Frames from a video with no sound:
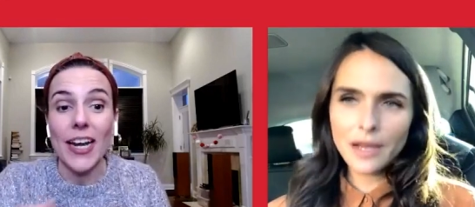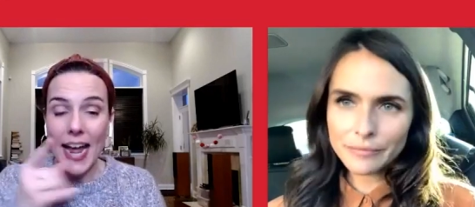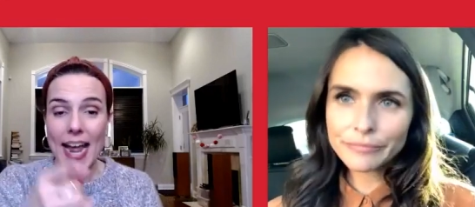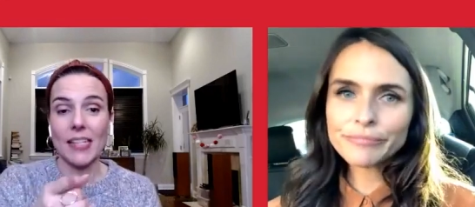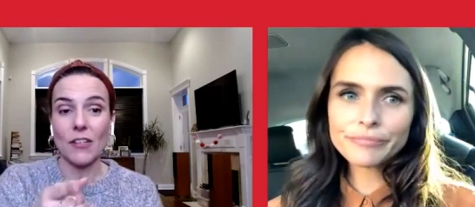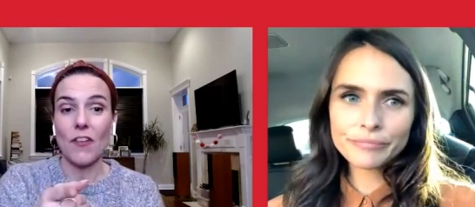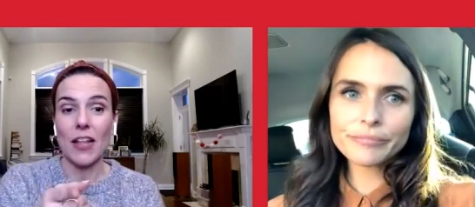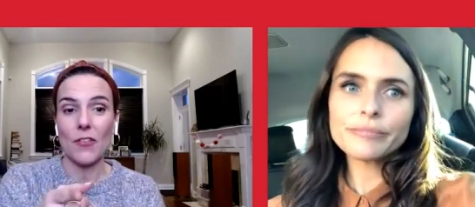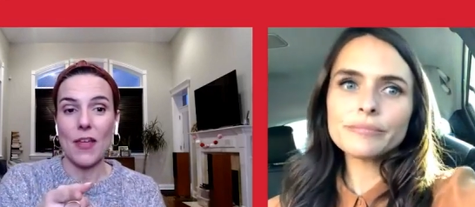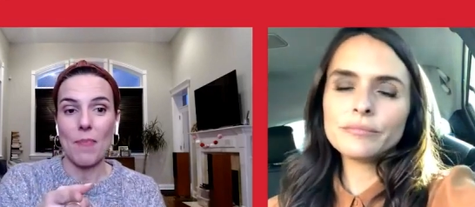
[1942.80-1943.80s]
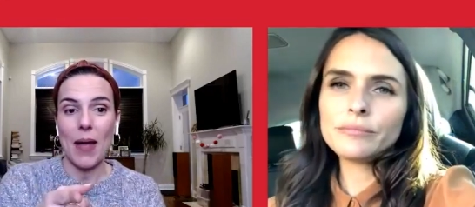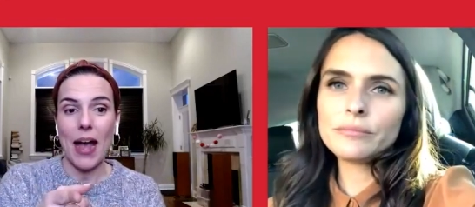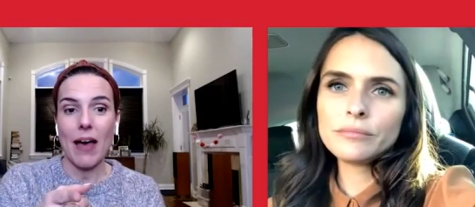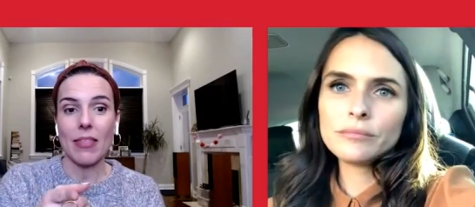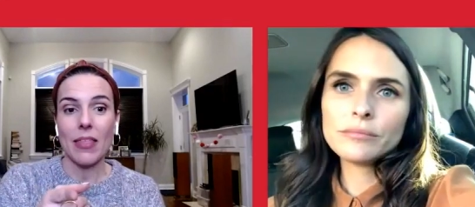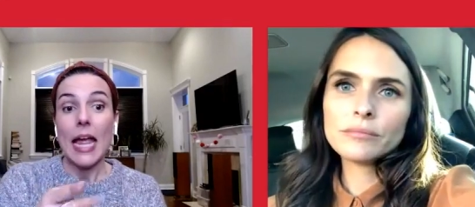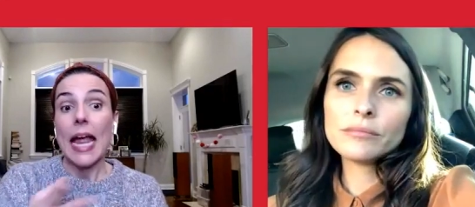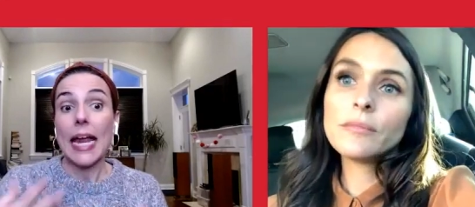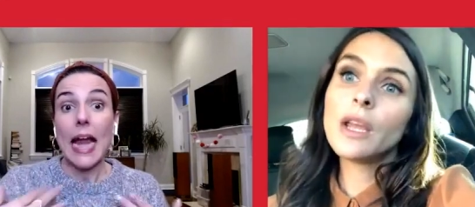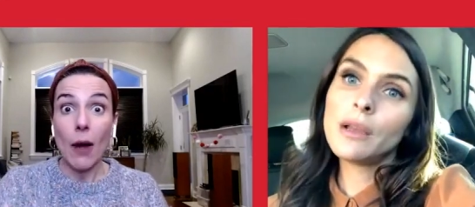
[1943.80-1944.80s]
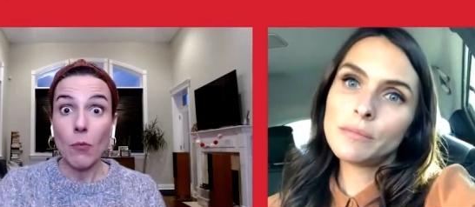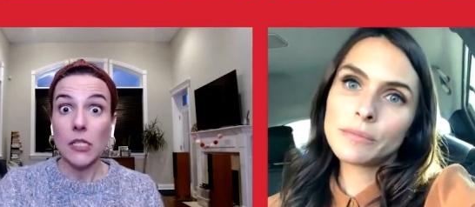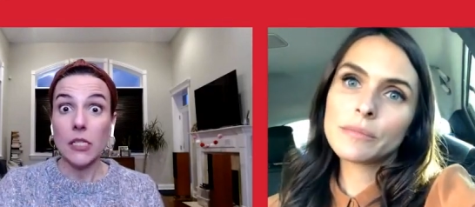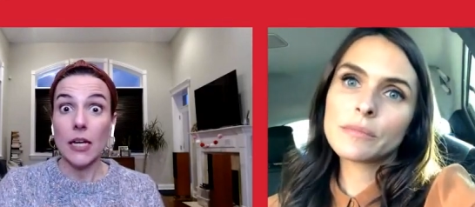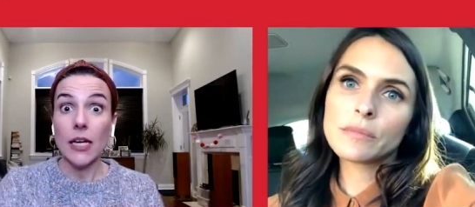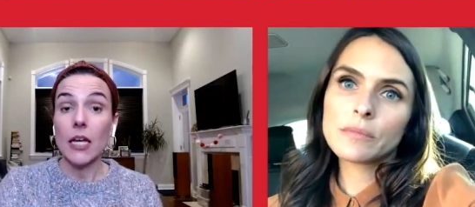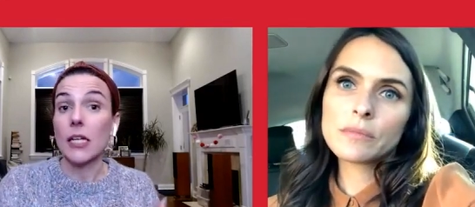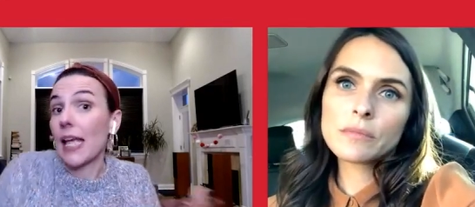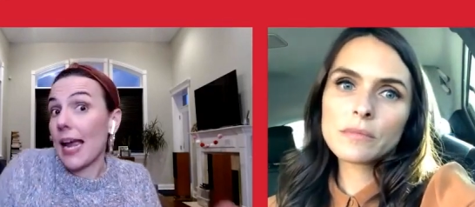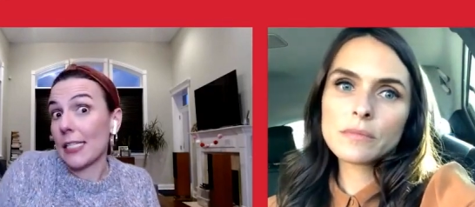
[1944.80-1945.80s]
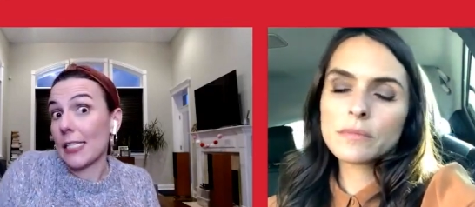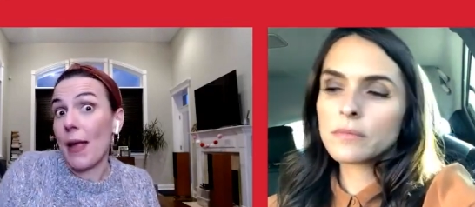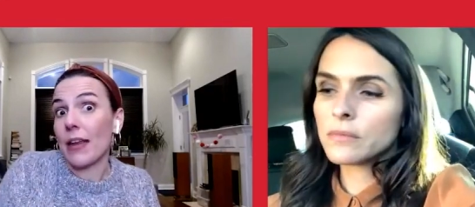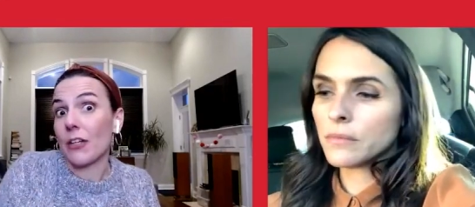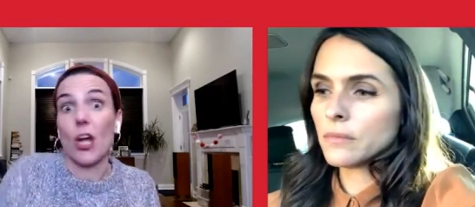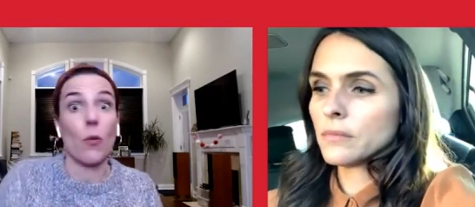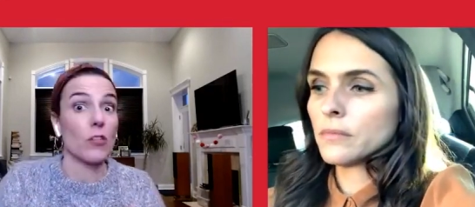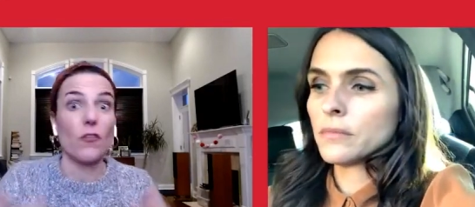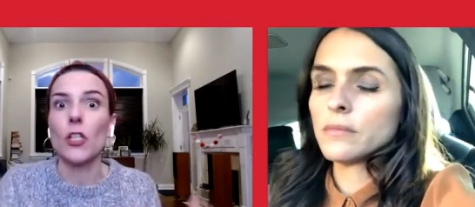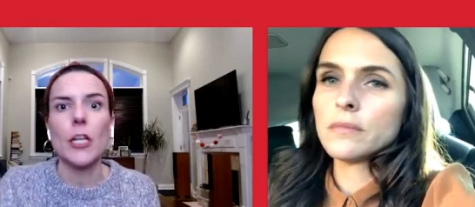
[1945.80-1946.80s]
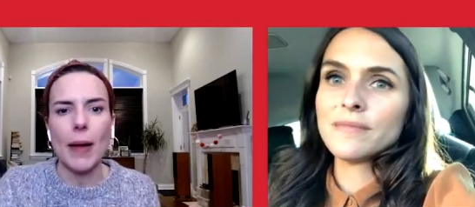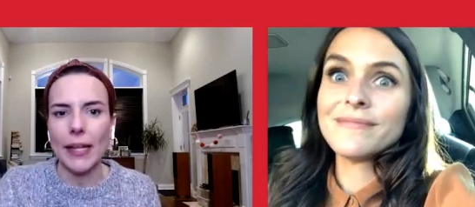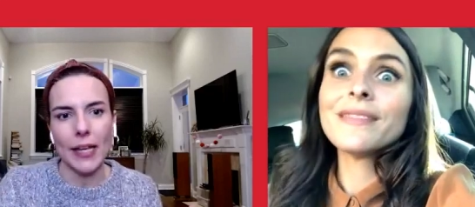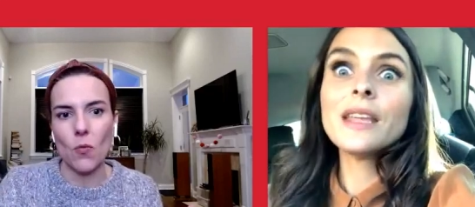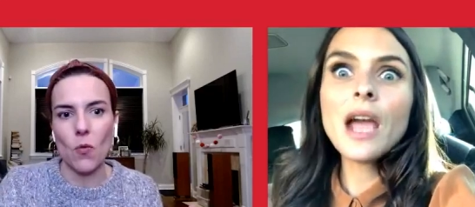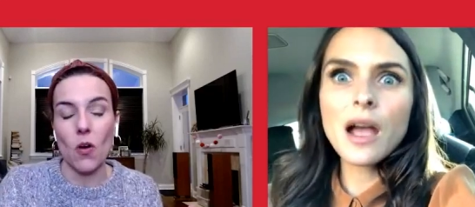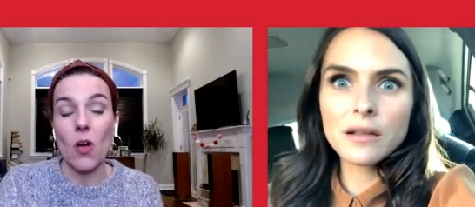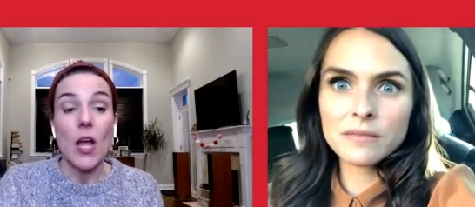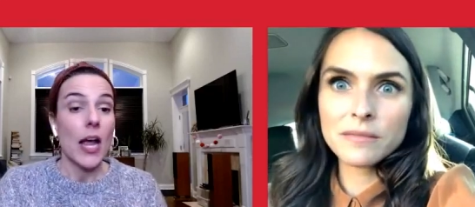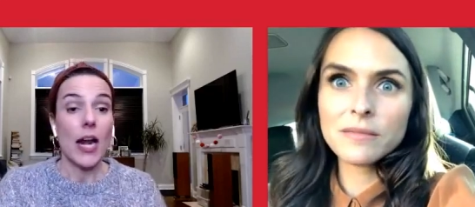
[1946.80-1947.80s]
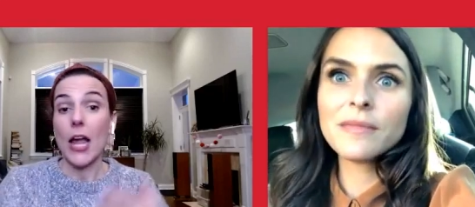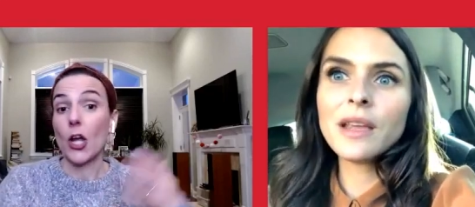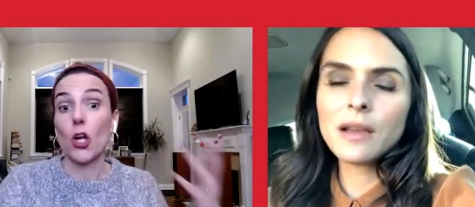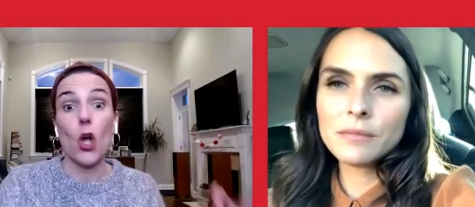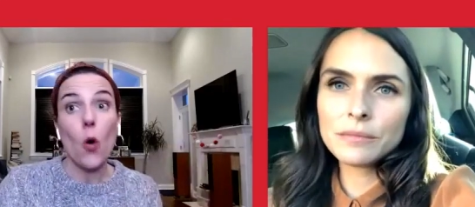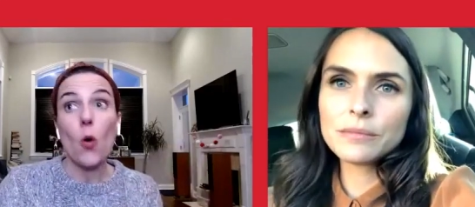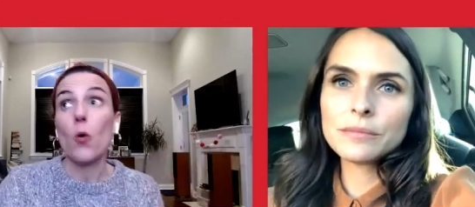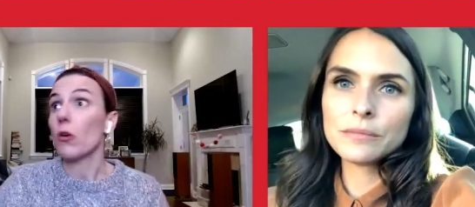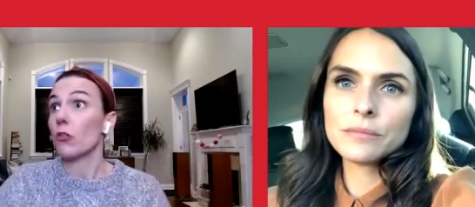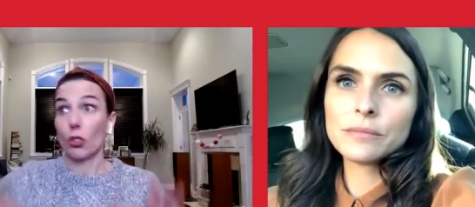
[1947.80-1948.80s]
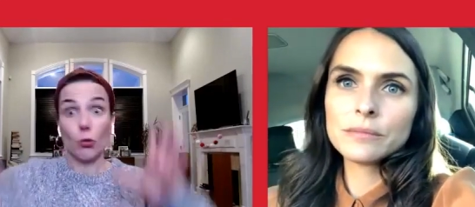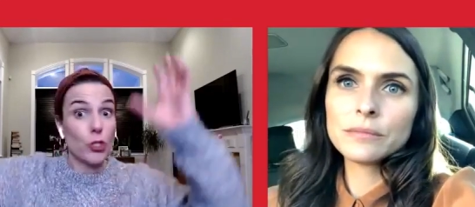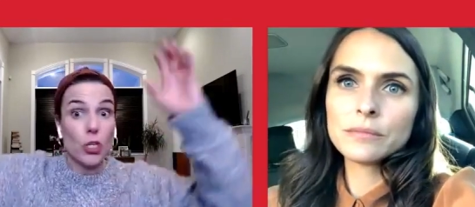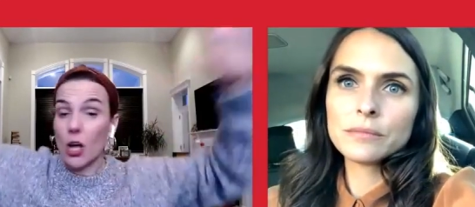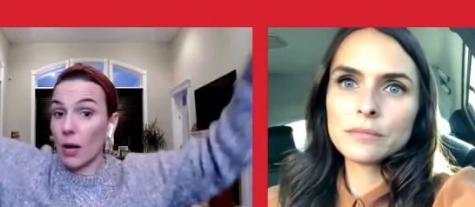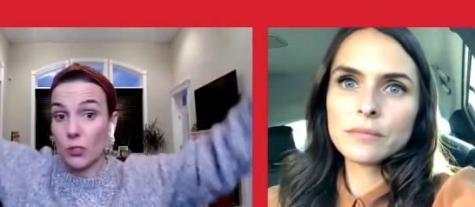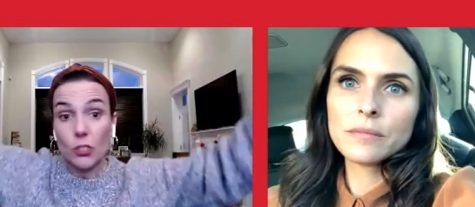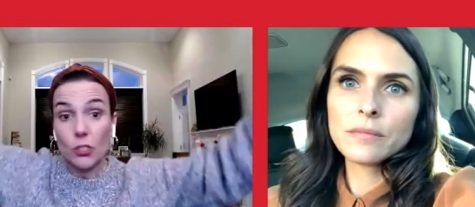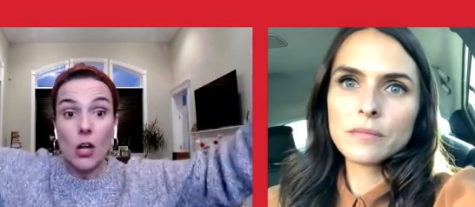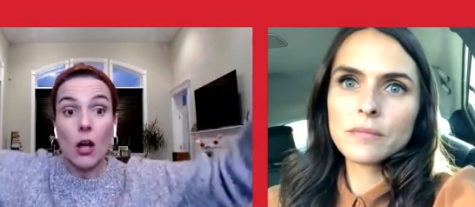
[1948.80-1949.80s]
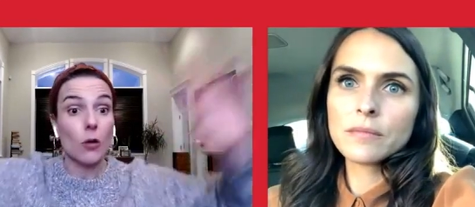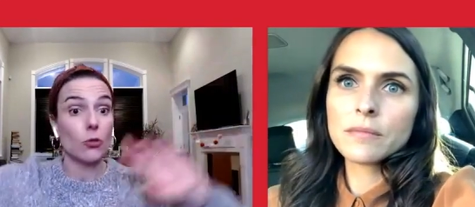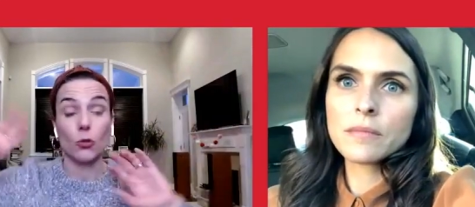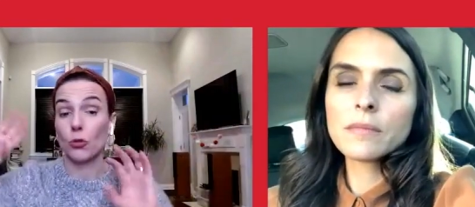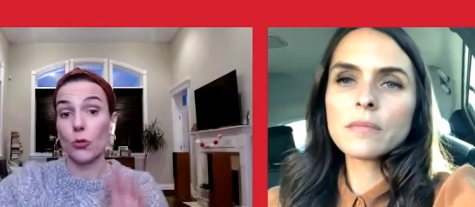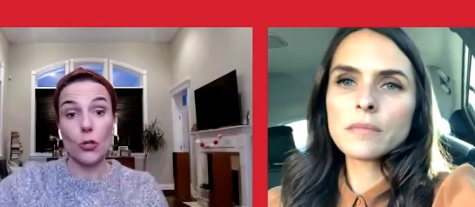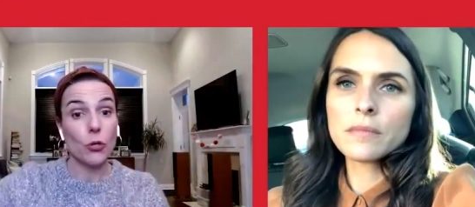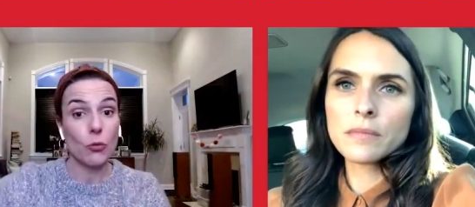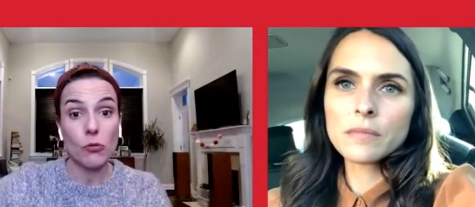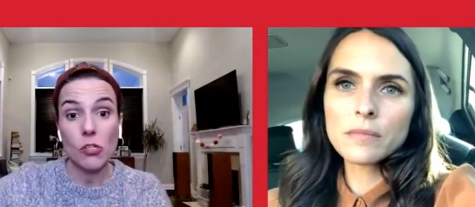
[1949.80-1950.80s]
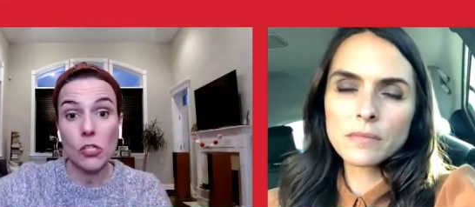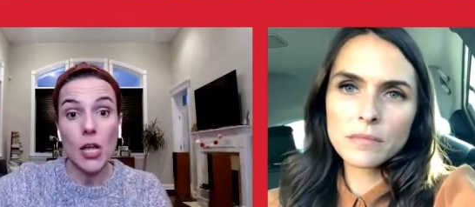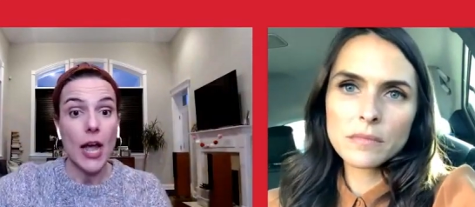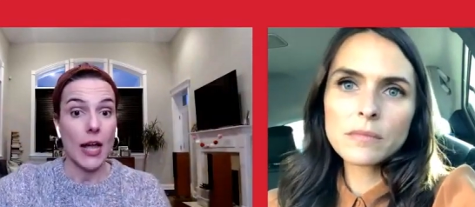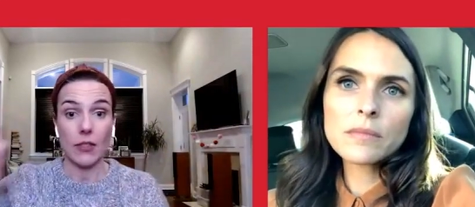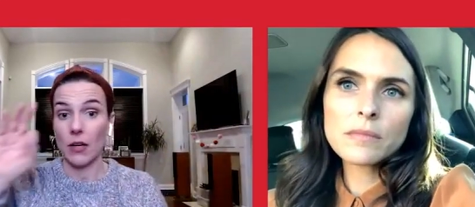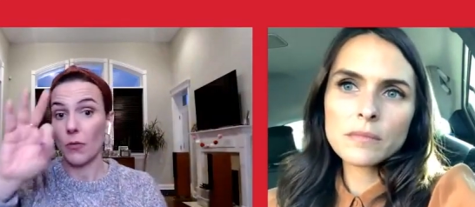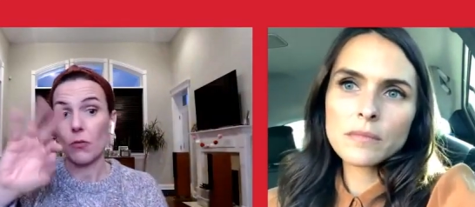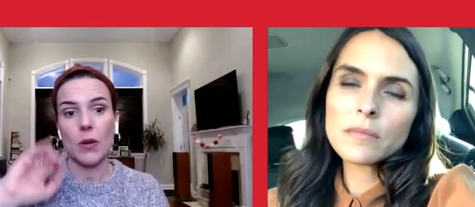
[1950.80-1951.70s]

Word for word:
Speaker 1: had to follow that path. And I was lucky because I had Spanish. I was fully bilingual. Yeah. And I could go to come to Chicago to do news at the number three